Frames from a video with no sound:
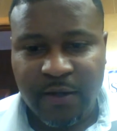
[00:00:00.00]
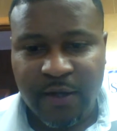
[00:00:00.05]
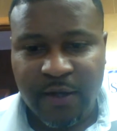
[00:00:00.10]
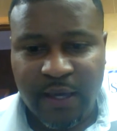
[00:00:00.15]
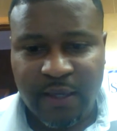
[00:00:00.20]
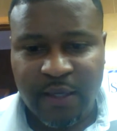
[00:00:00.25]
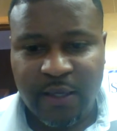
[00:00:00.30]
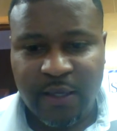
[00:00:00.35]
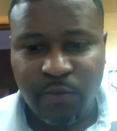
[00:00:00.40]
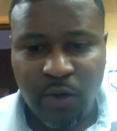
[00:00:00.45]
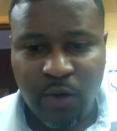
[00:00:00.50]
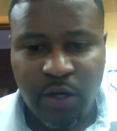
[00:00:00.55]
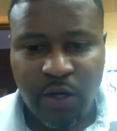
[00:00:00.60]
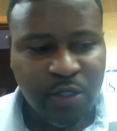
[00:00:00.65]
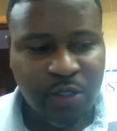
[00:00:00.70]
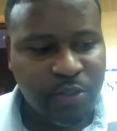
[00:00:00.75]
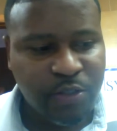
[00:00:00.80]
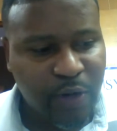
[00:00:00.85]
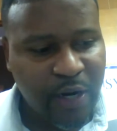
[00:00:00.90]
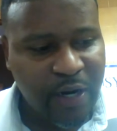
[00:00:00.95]
like it
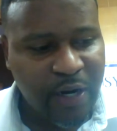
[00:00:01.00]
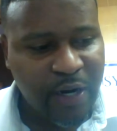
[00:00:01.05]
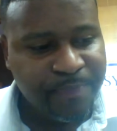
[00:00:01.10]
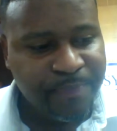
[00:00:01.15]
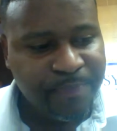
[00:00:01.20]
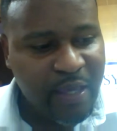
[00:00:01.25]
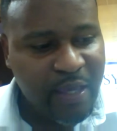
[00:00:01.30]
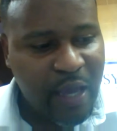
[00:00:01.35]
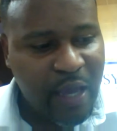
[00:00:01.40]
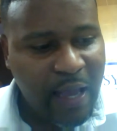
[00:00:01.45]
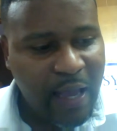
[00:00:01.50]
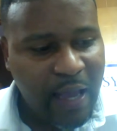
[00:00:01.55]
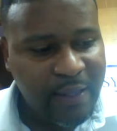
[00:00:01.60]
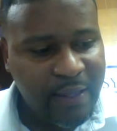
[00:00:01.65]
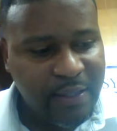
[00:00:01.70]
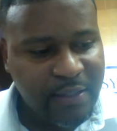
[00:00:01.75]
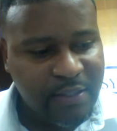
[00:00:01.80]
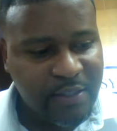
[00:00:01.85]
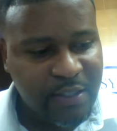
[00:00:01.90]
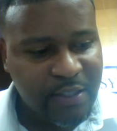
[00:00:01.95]
was, right? I
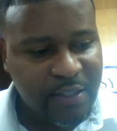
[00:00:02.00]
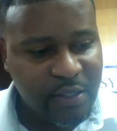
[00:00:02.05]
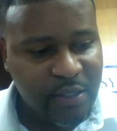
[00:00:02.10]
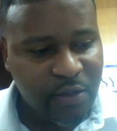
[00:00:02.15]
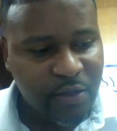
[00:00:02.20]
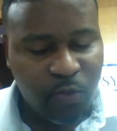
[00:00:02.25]
can see